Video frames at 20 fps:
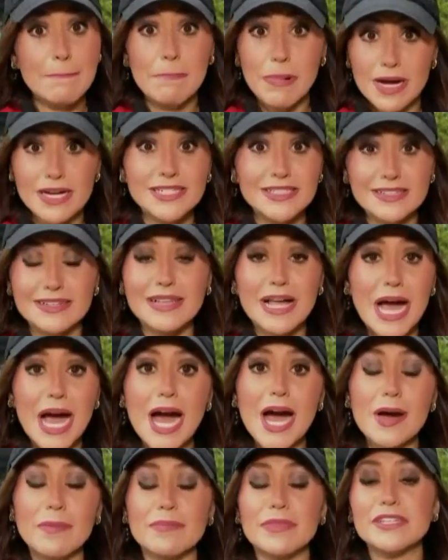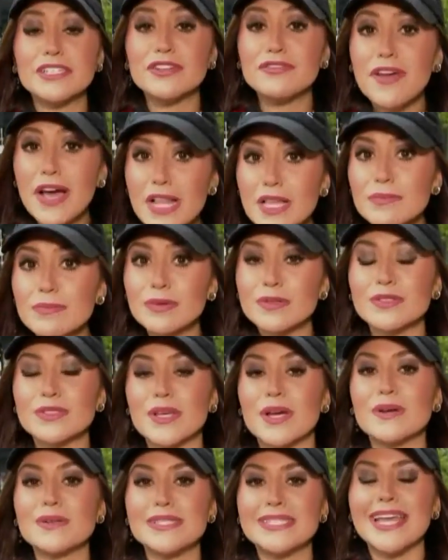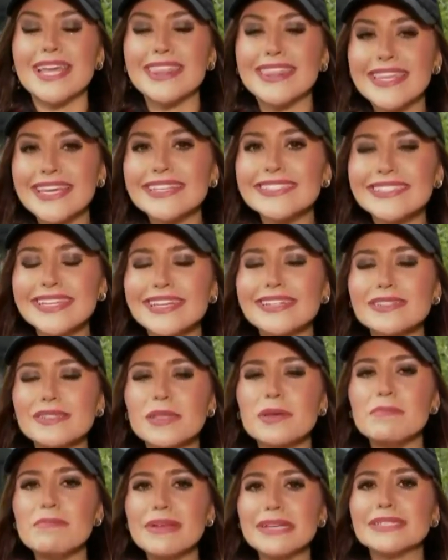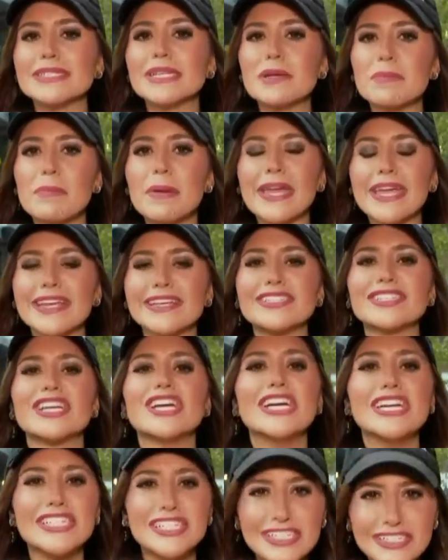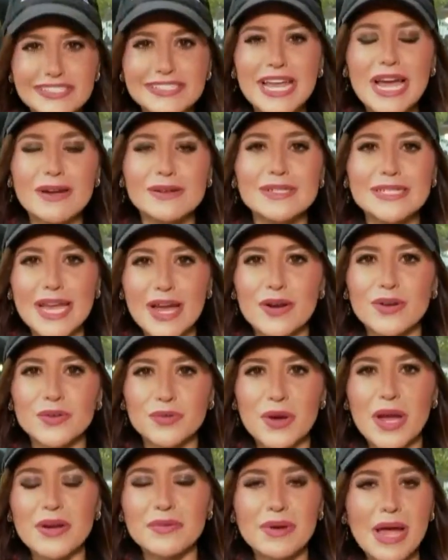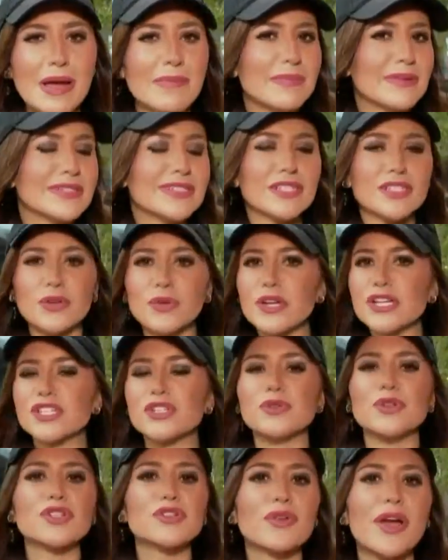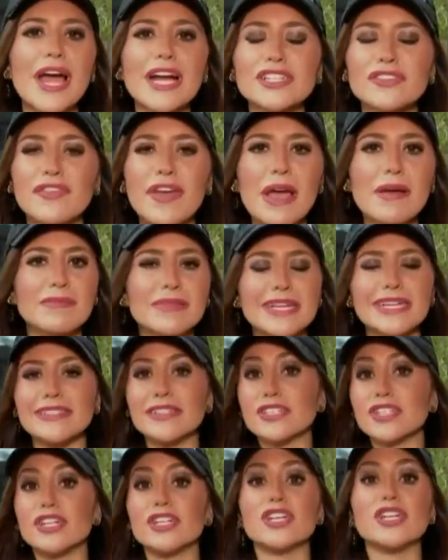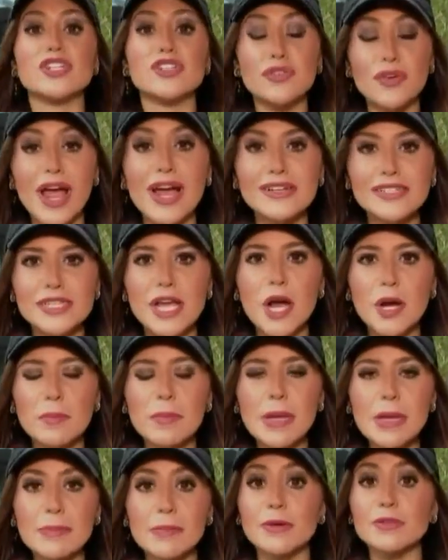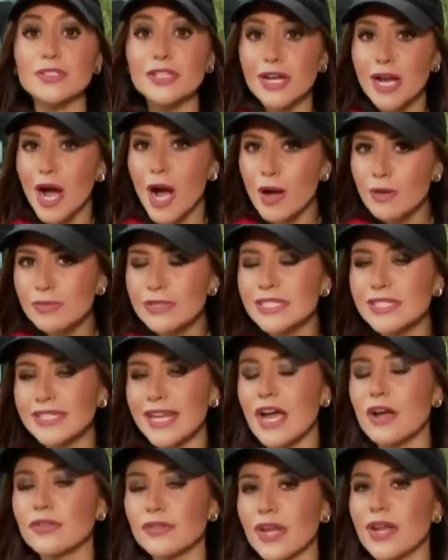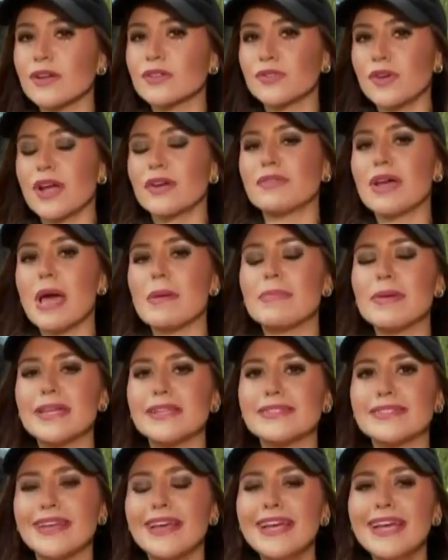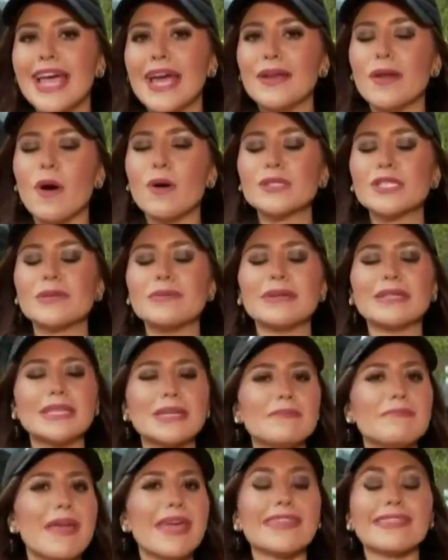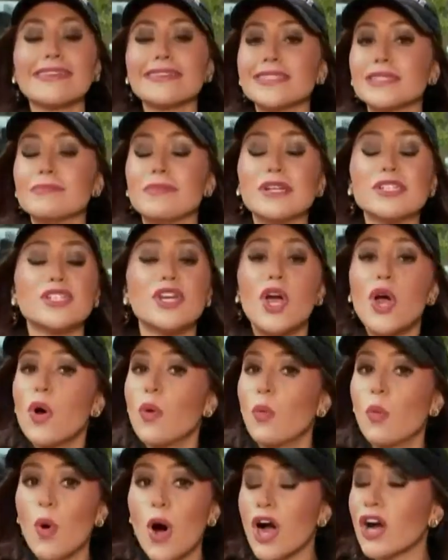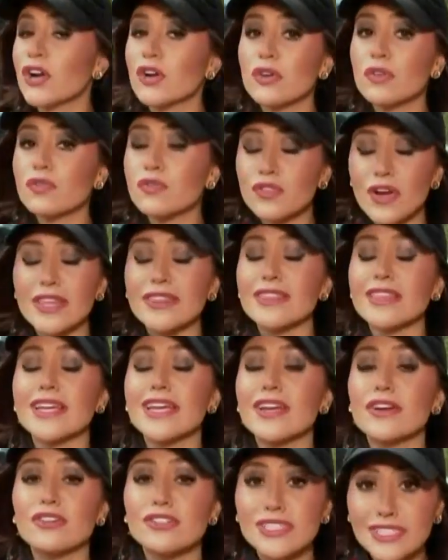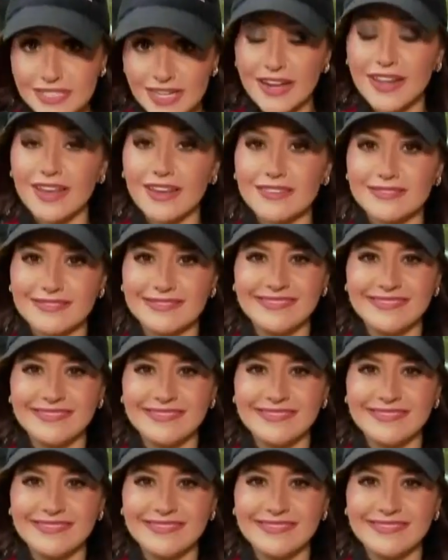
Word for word: bundle up. The developers, though, say this is the missing piece to downtown Grand Rapids. It's going to attract families, it's going to attract young people to come to downtown Grand Rapids and ultimately make this a much walker friendlier city.